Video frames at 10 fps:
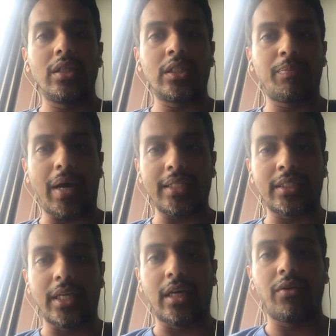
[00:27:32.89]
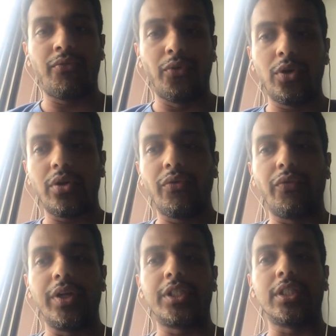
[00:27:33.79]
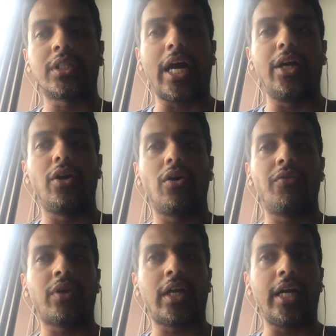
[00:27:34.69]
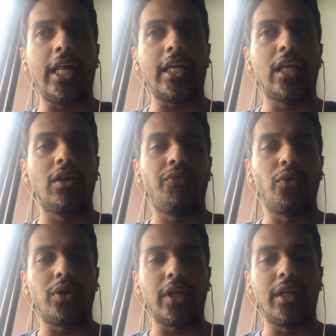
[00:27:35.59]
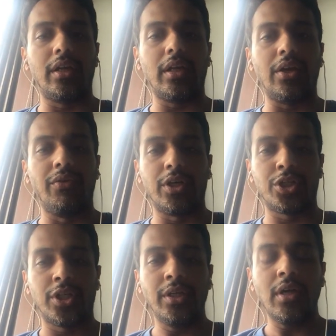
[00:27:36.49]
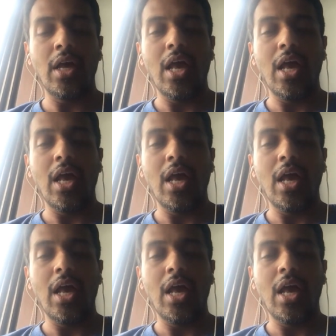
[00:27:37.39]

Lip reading: spastic foot which is kind of taking the foot in eversion,